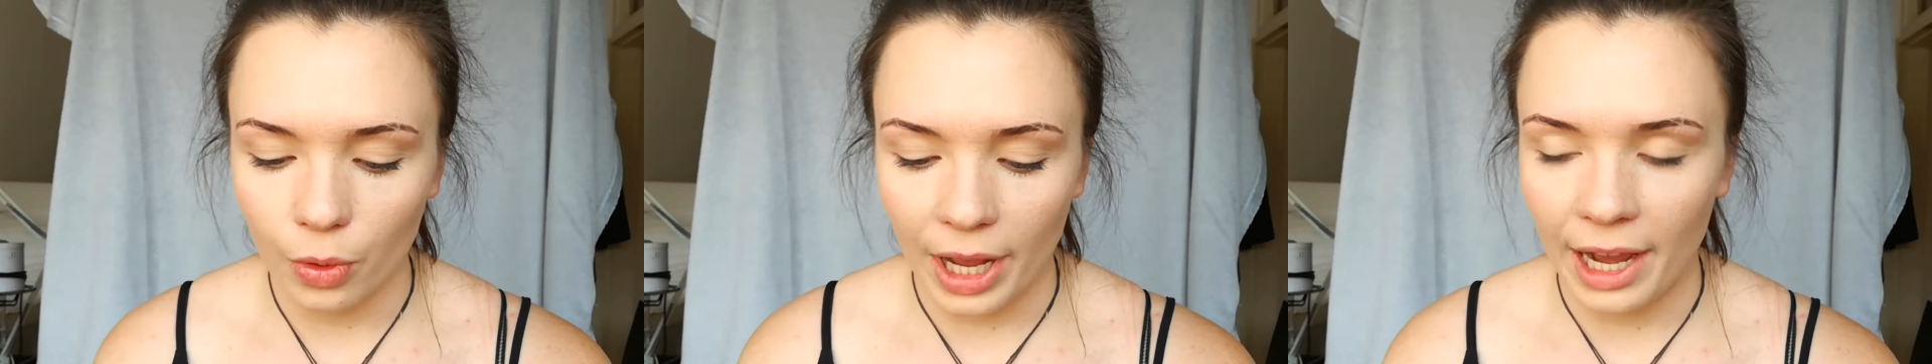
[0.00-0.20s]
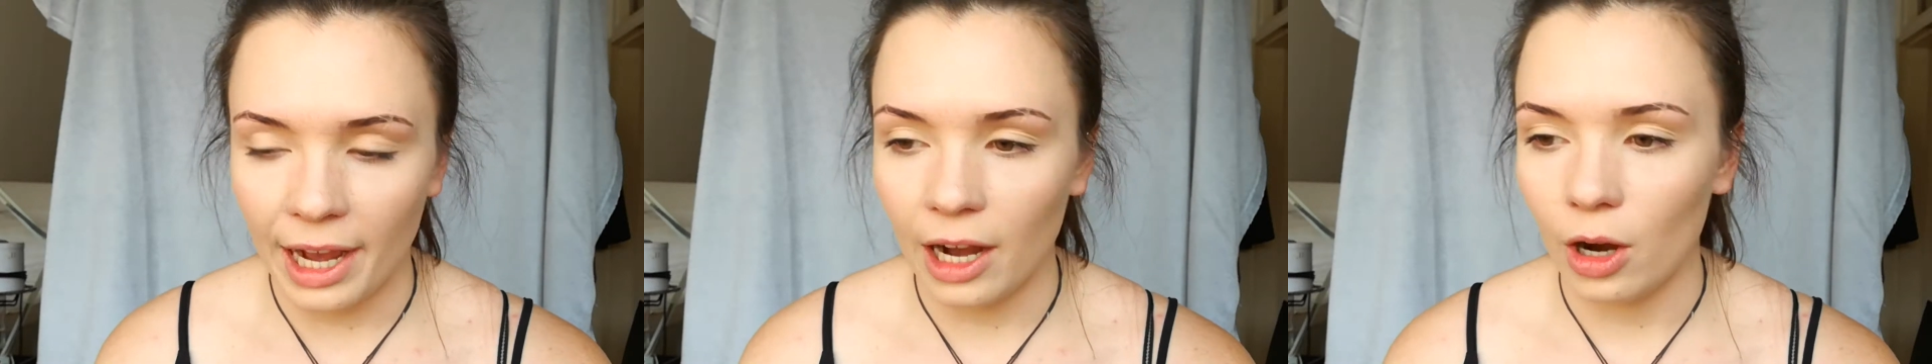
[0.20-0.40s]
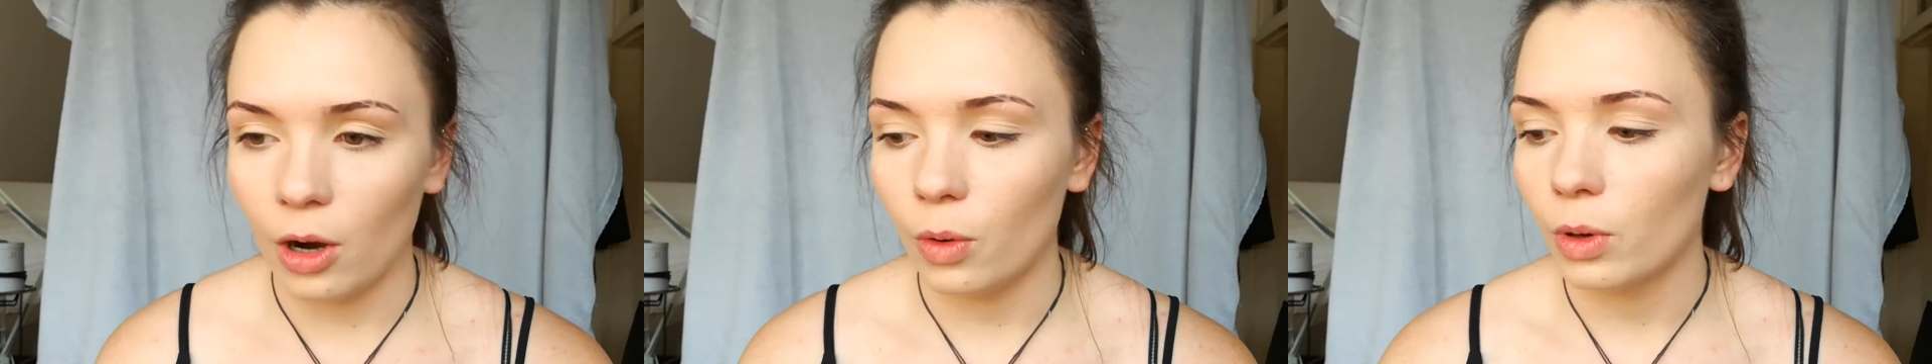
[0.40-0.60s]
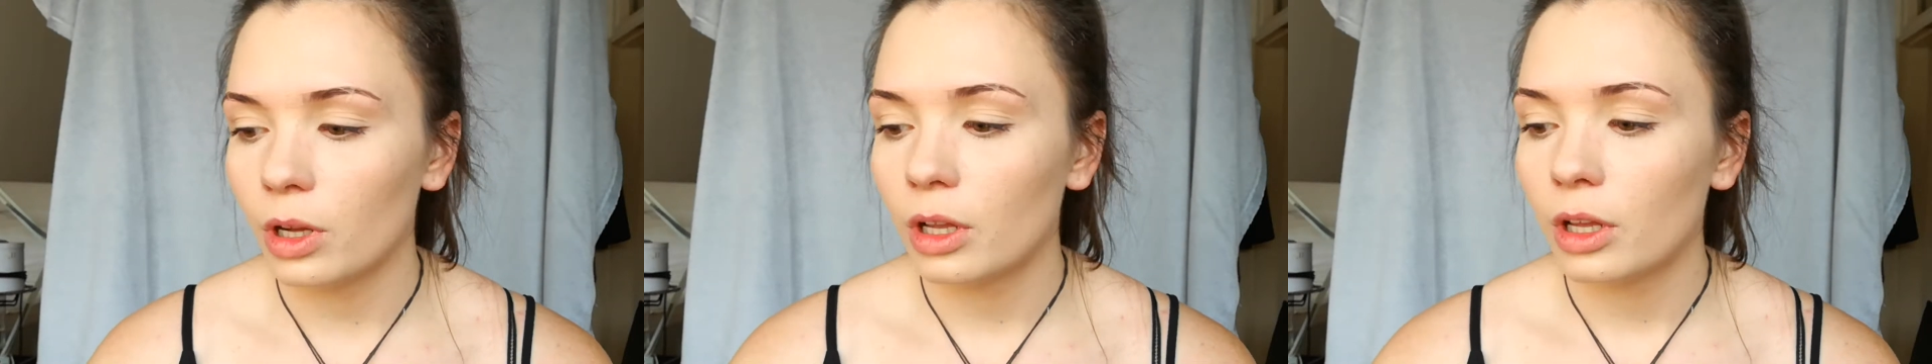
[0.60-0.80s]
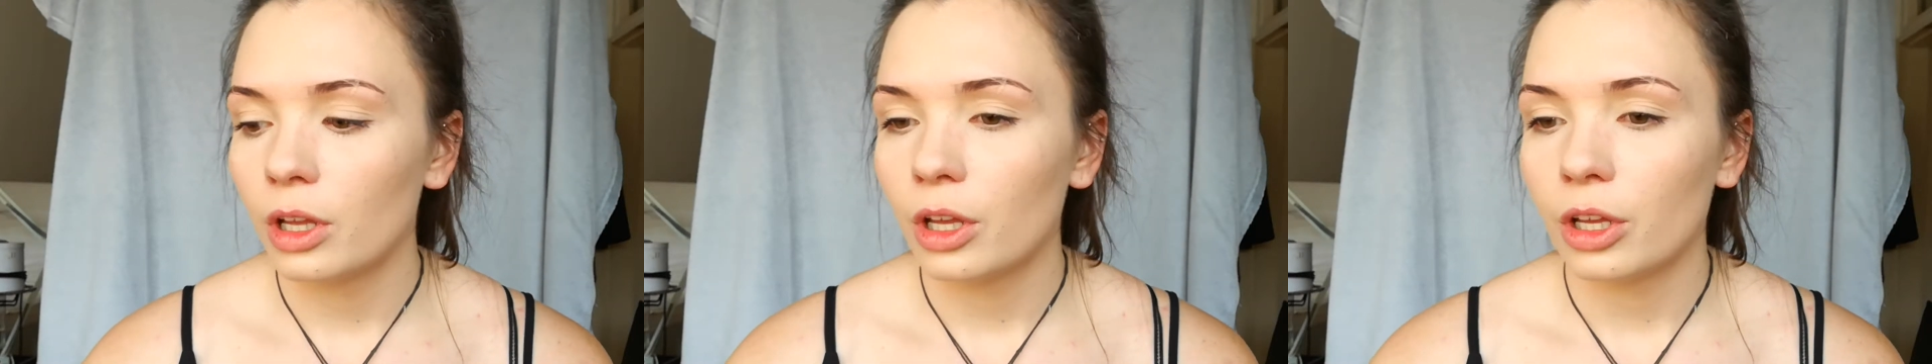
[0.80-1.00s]
how
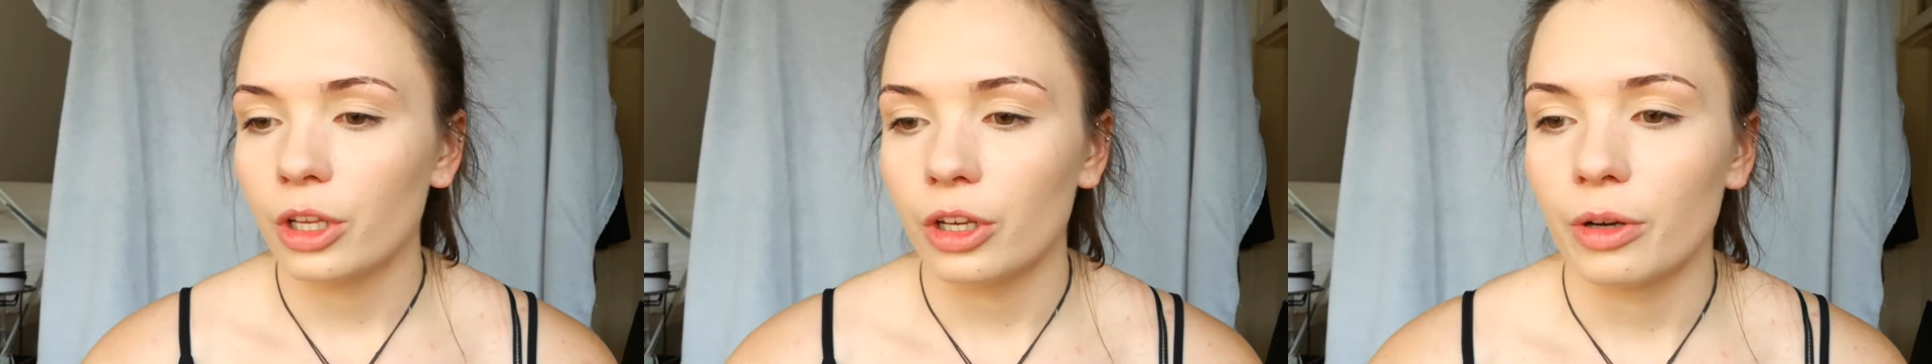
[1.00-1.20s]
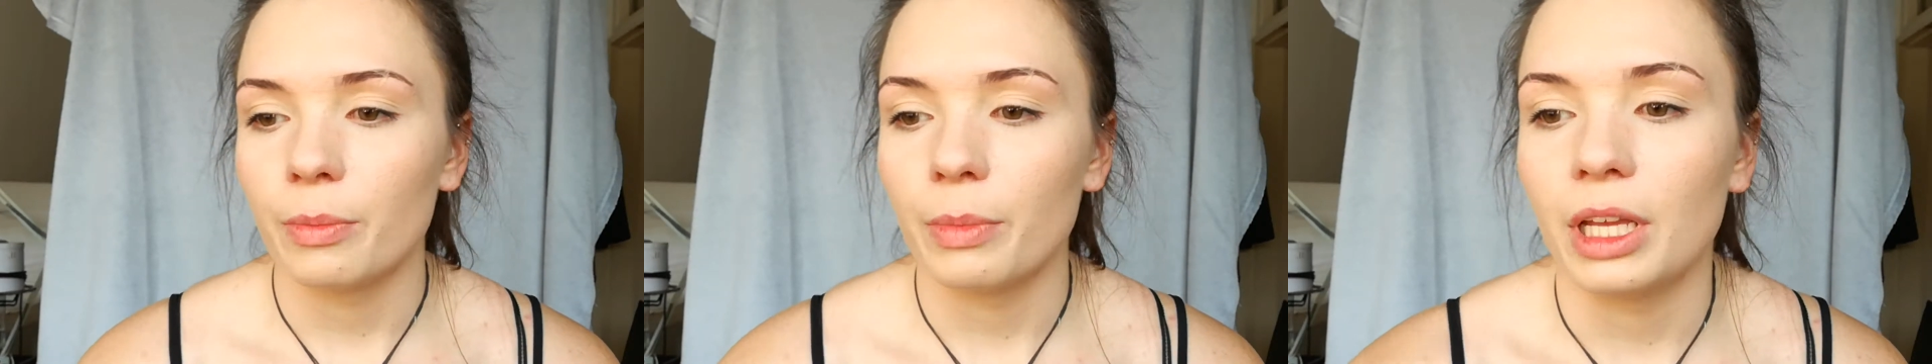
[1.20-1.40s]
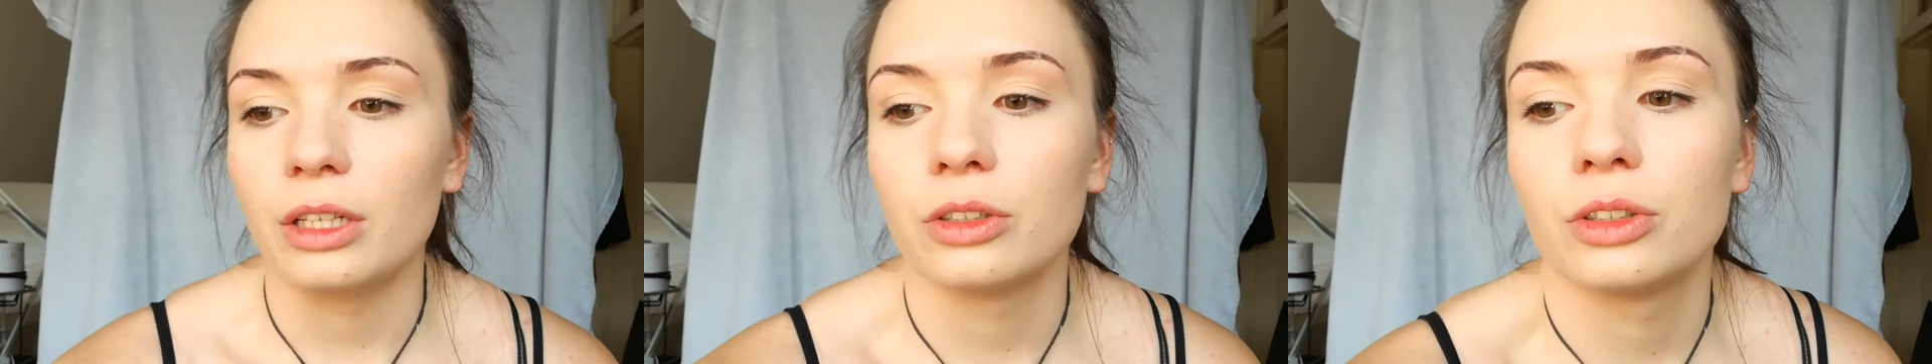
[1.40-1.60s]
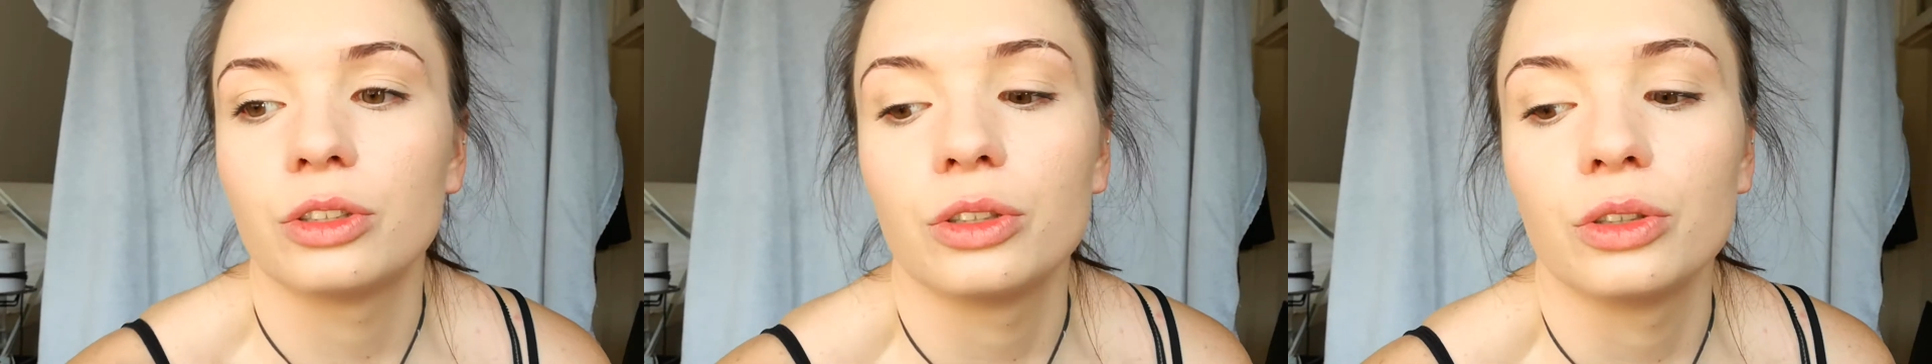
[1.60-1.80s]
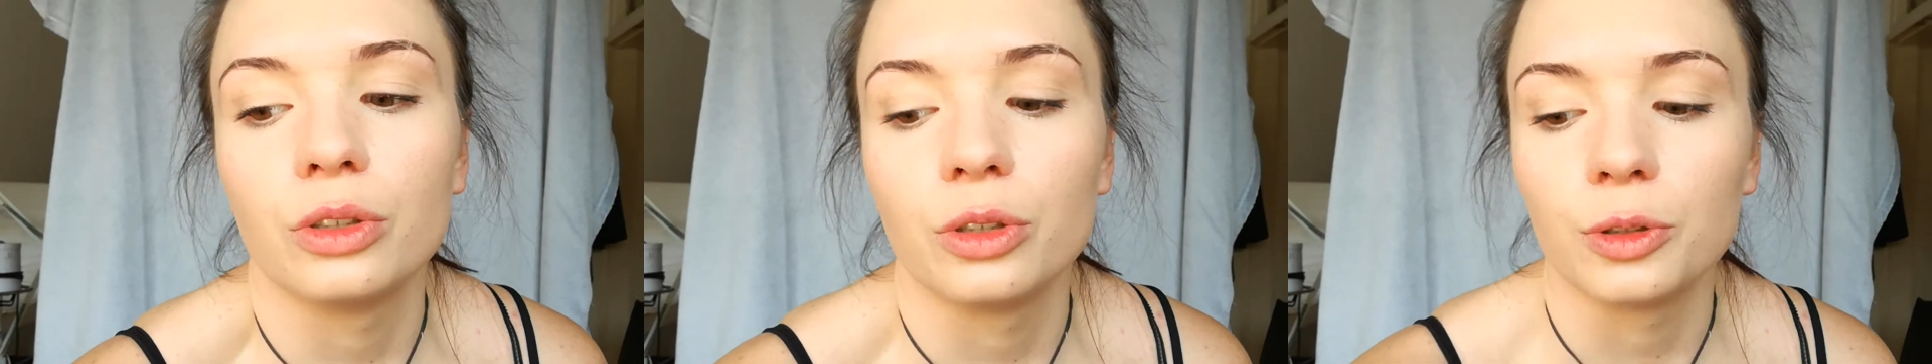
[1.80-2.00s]
you're meant
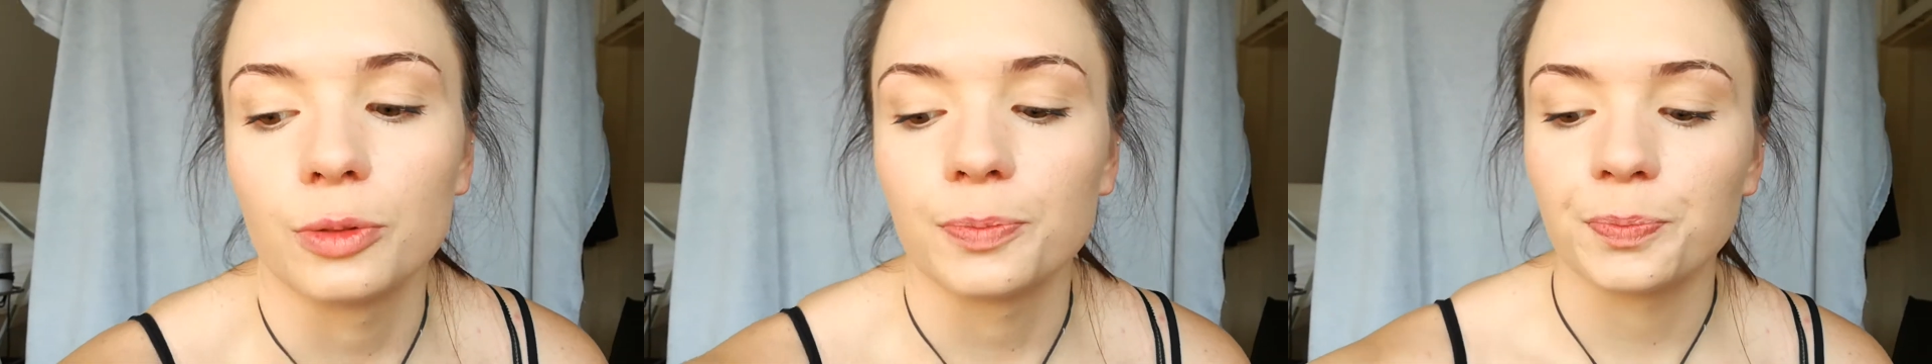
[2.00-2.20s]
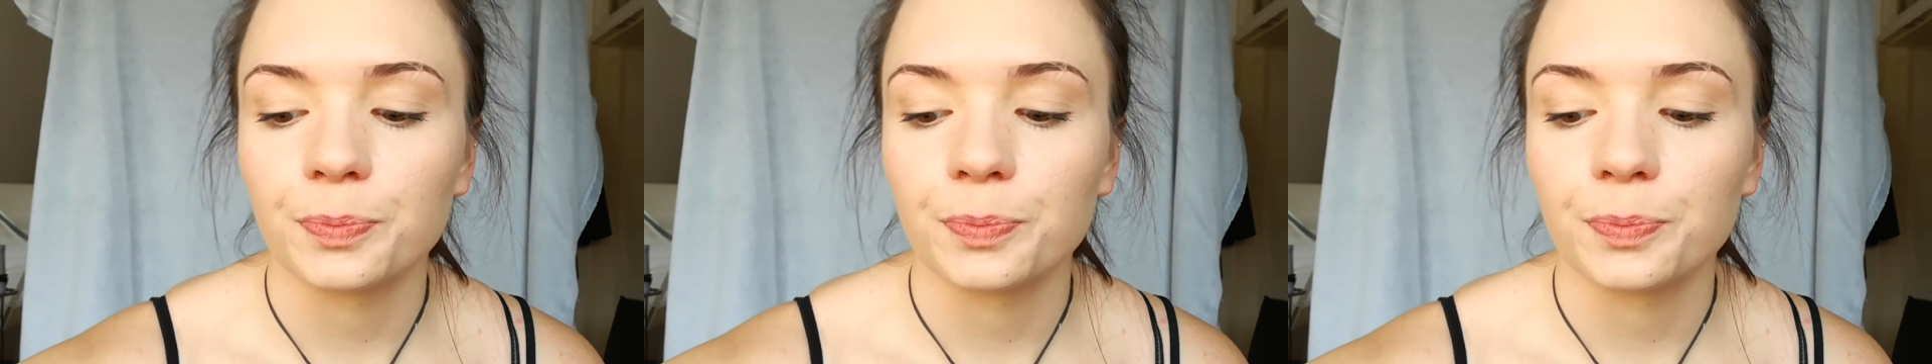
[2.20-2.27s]
to